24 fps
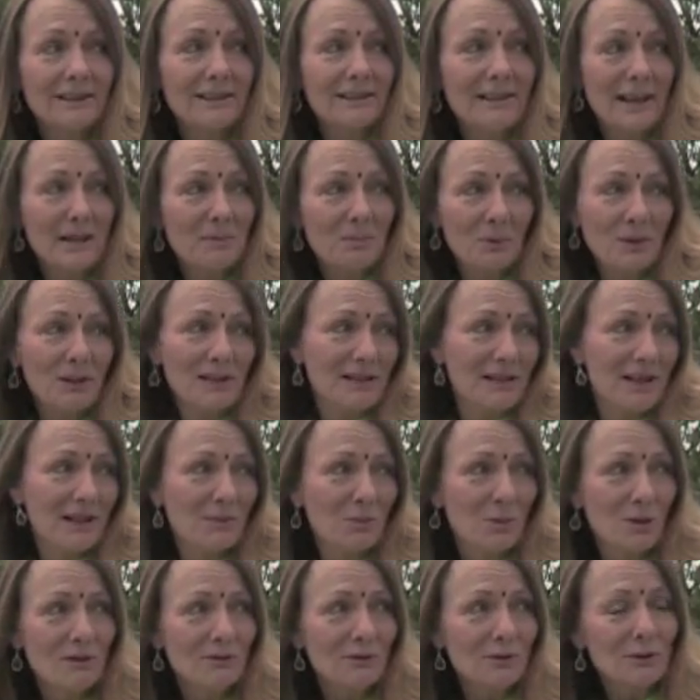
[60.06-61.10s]
The neck brace I'd
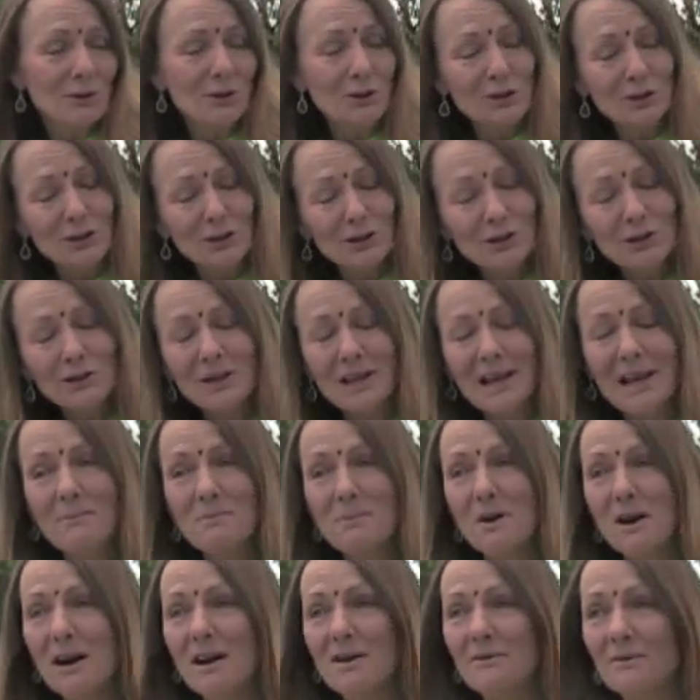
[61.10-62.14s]
worn for 2 years came
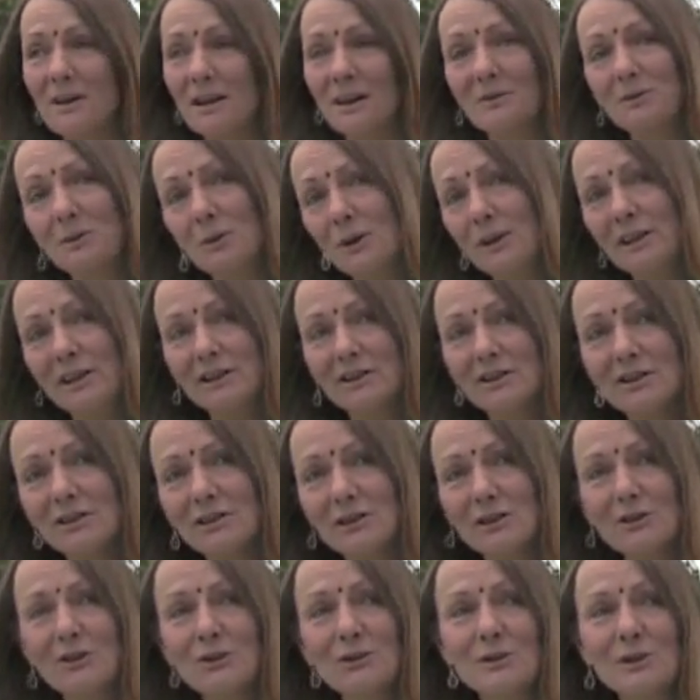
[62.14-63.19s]
off. I avoided a
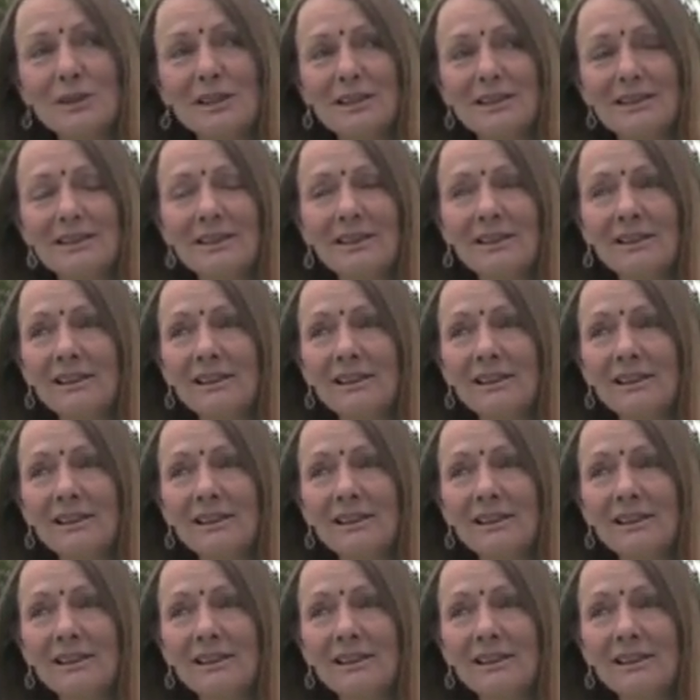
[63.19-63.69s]
surgery.